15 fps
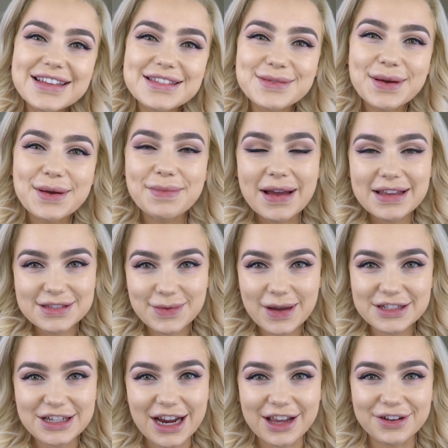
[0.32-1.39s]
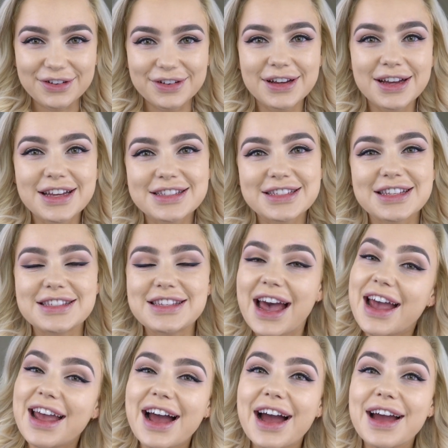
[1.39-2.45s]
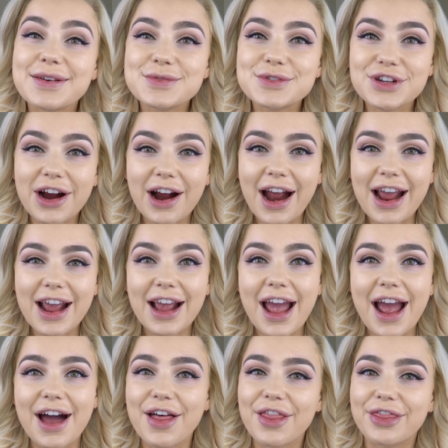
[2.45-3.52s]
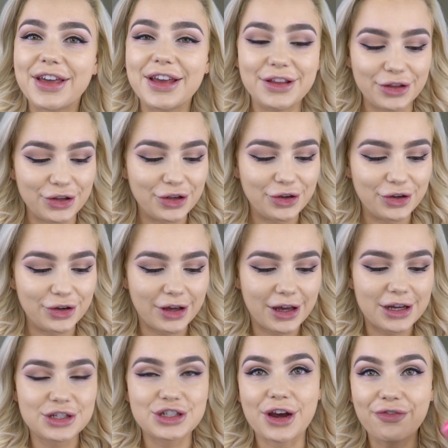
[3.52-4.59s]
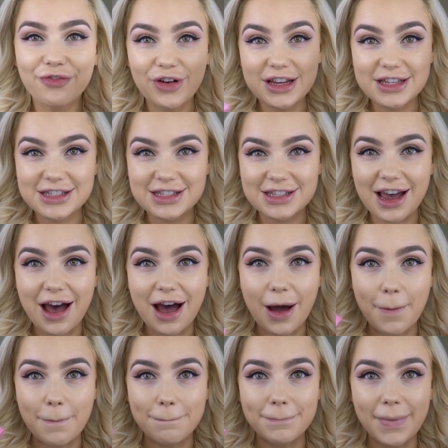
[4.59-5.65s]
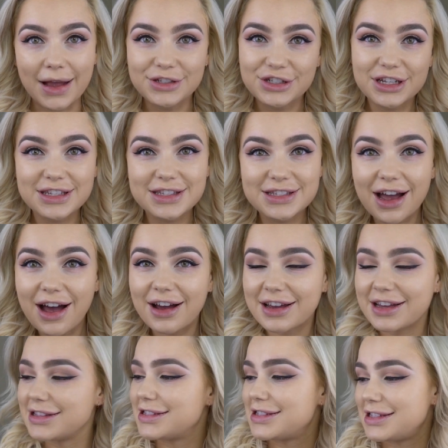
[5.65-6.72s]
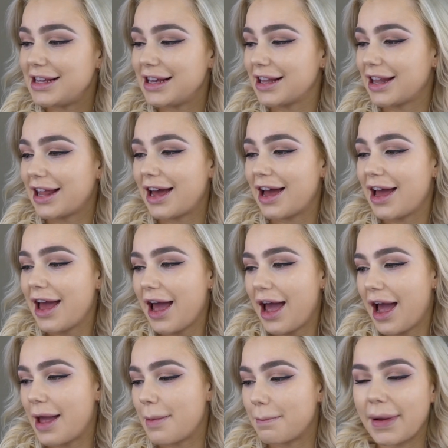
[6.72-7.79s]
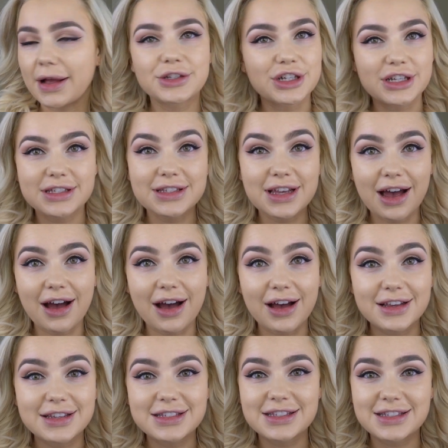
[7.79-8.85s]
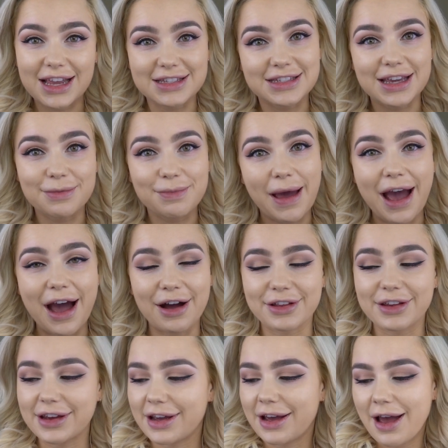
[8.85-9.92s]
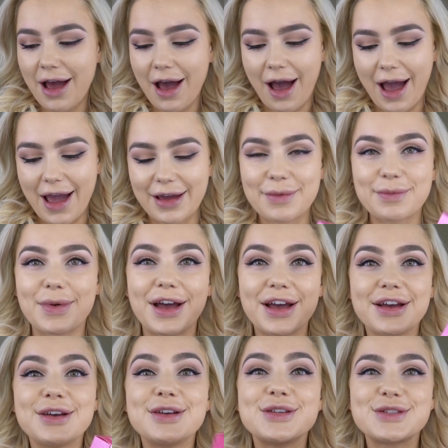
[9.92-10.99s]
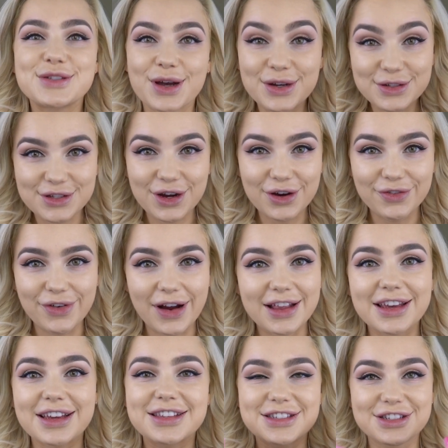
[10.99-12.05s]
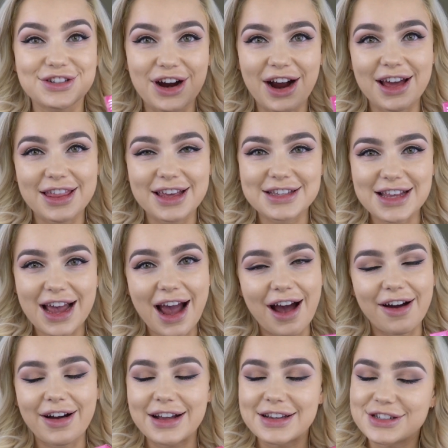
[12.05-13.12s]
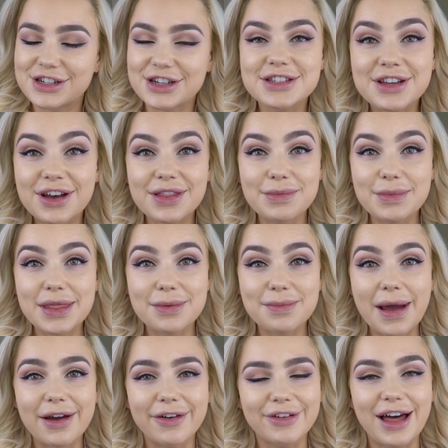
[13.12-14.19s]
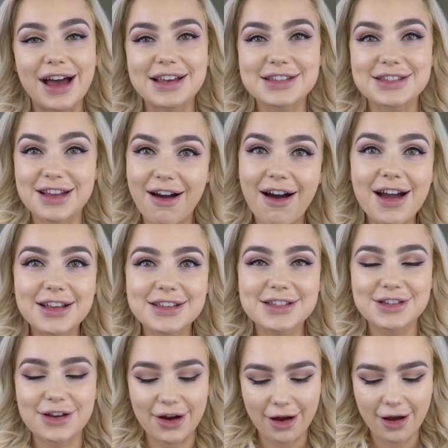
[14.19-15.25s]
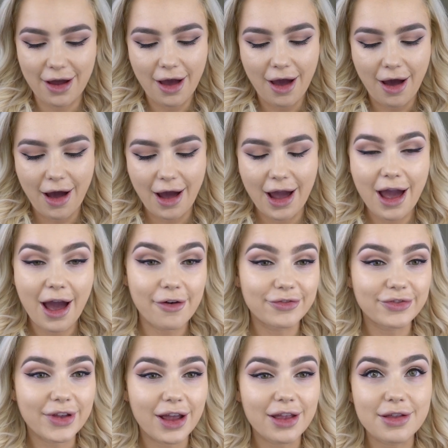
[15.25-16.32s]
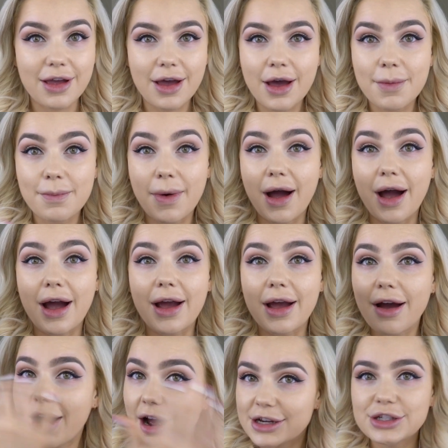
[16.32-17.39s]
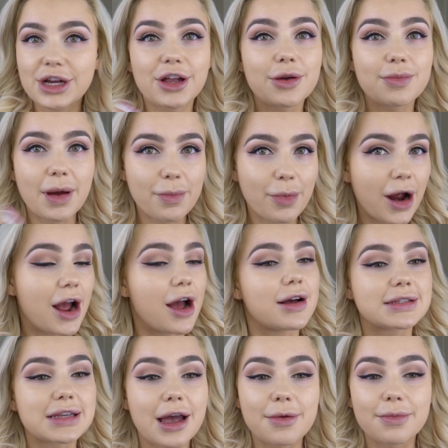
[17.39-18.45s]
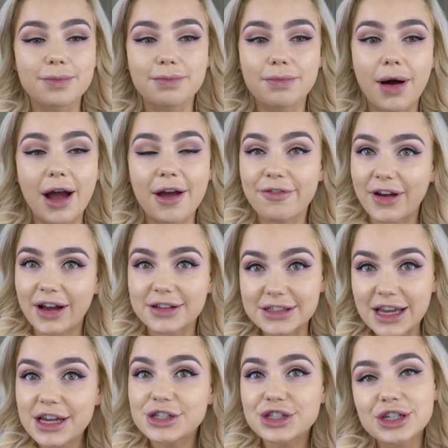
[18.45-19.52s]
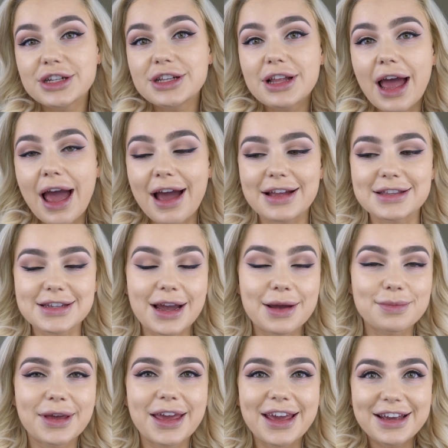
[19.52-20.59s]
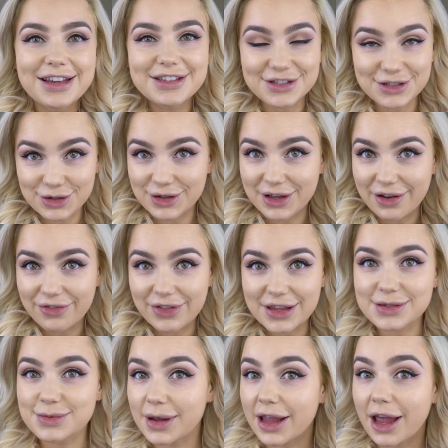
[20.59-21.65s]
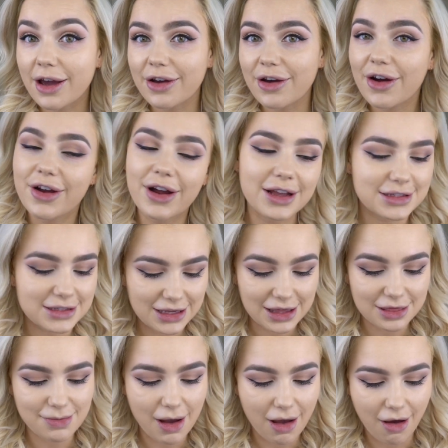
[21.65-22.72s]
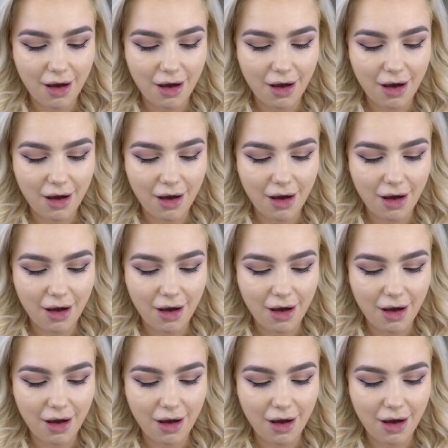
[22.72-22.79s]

guys, welcome back to my channel. Today I am trying out the new Jeffree Star Magic Star Concealer and Magic Star Setting Powder. I am so ready to try these out. I just got them in the mail last night, so I have done my eyeshadow, my brows and my foundation, and I'm keen to give this one a go underneath my